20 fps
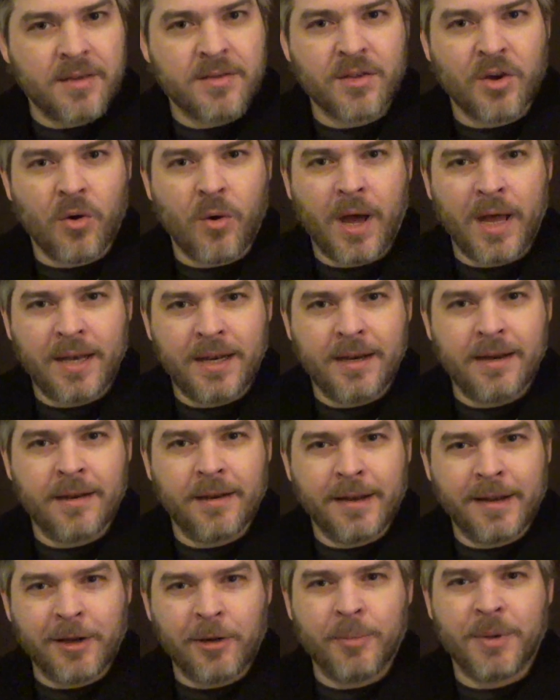So I needed a
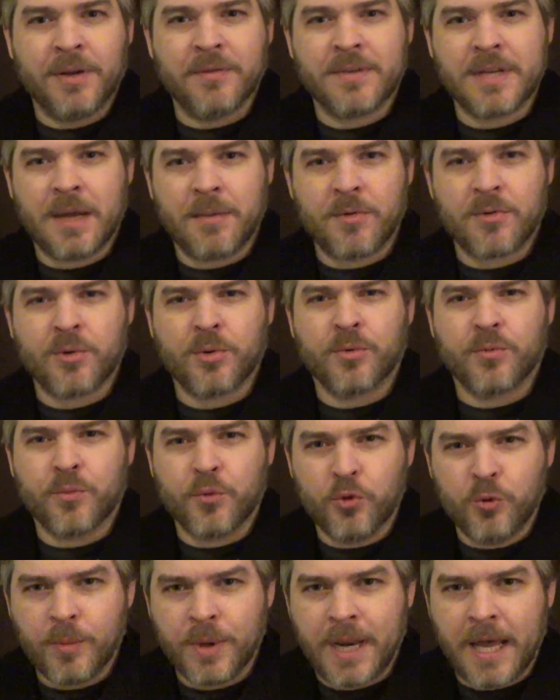little bit of time to sort of
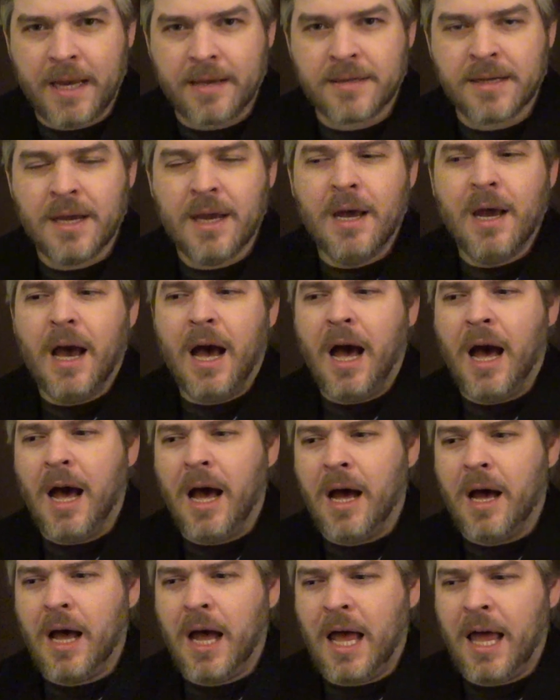ruminate
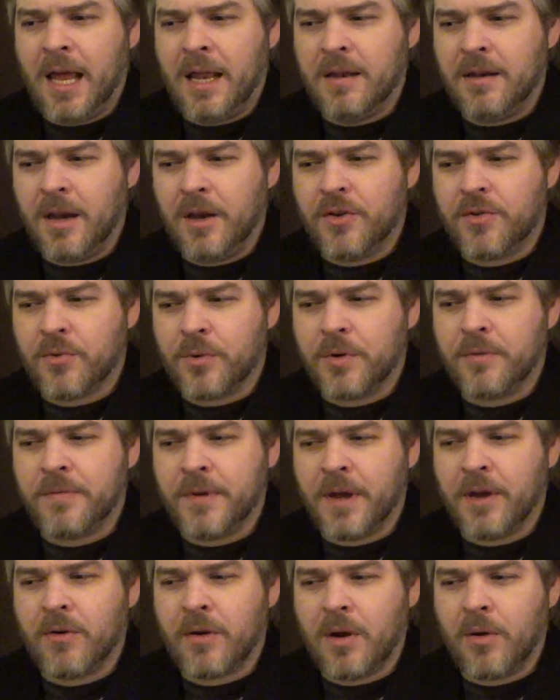and sort of
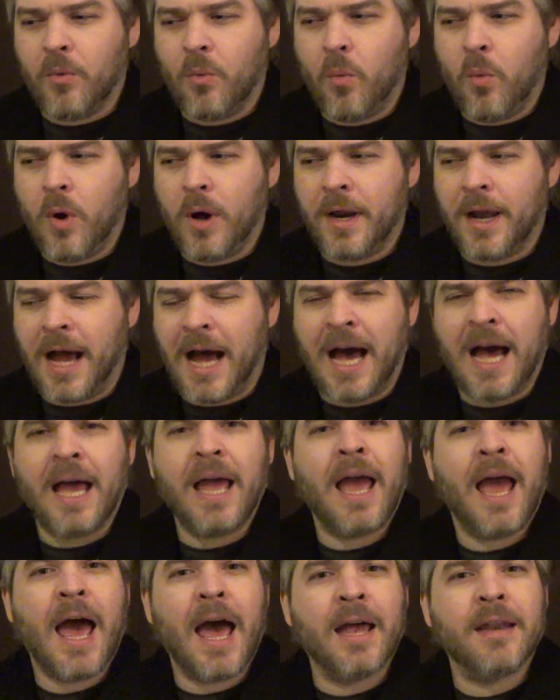figure out what
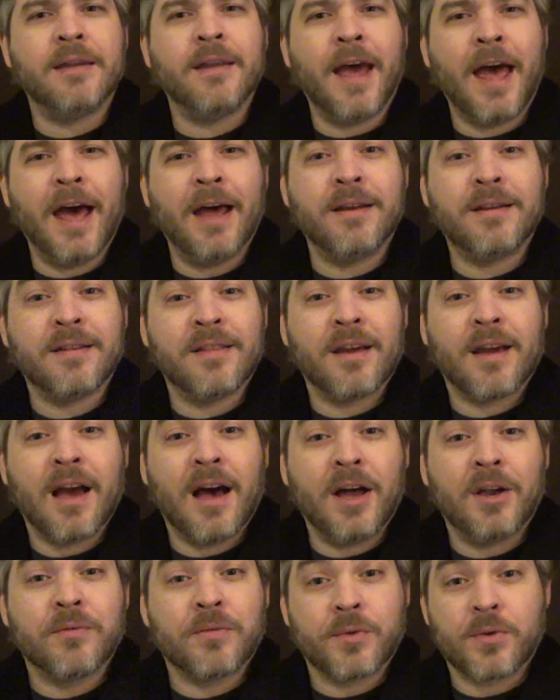I had to add to the
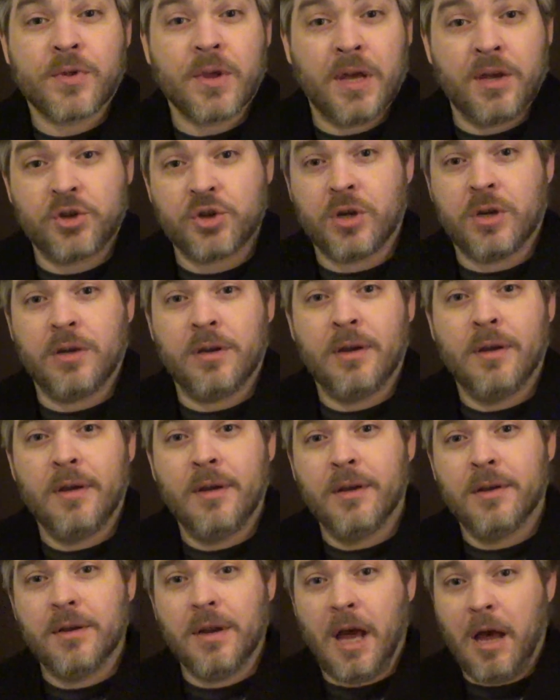conversation
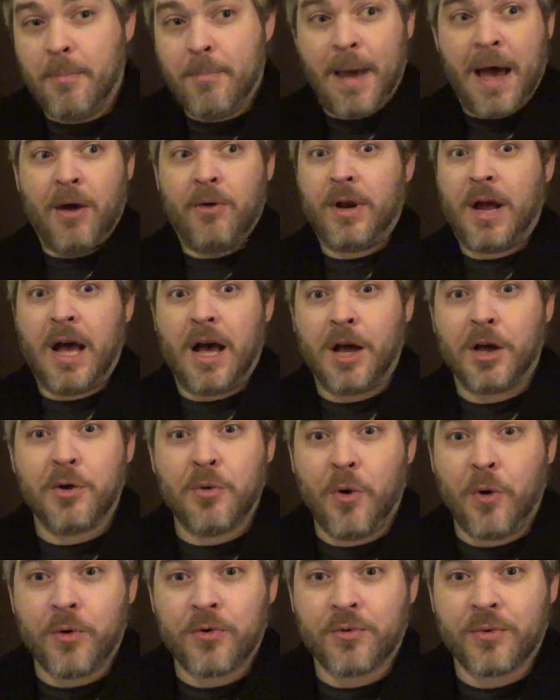about
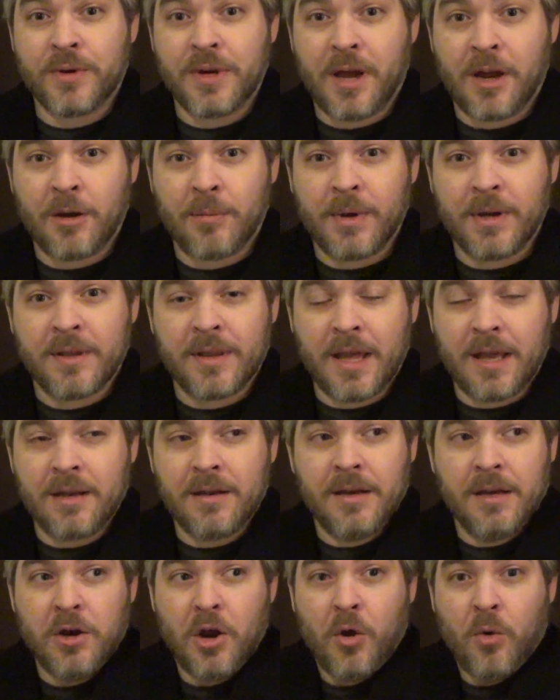Hakuho's retirement that
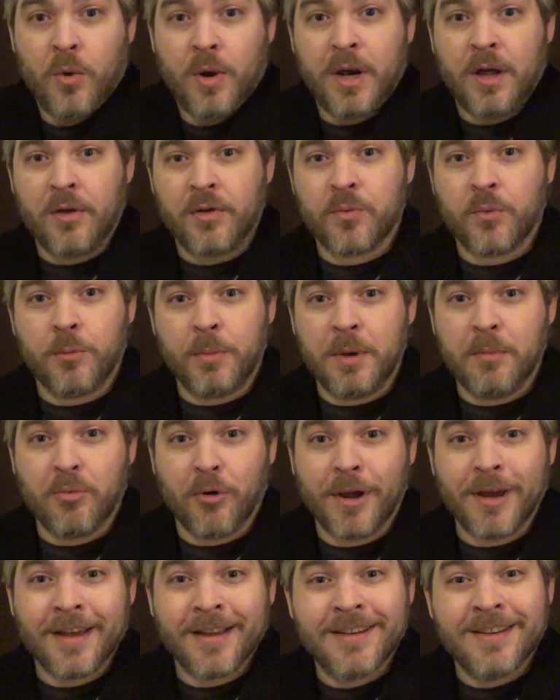no one else would be
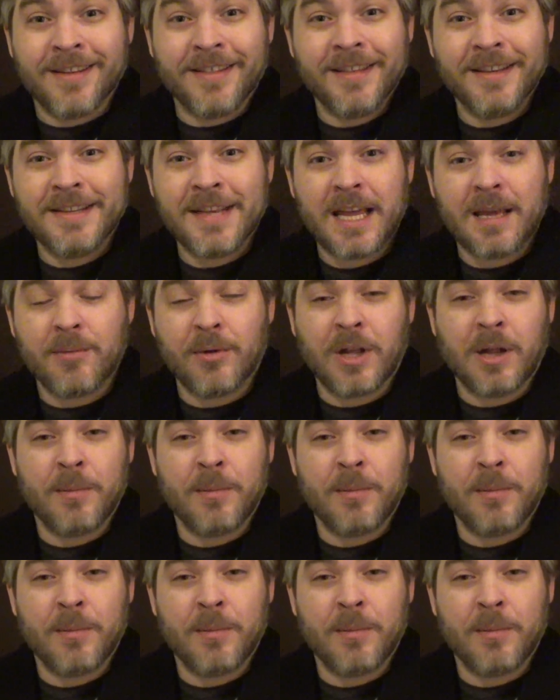bringing to the table.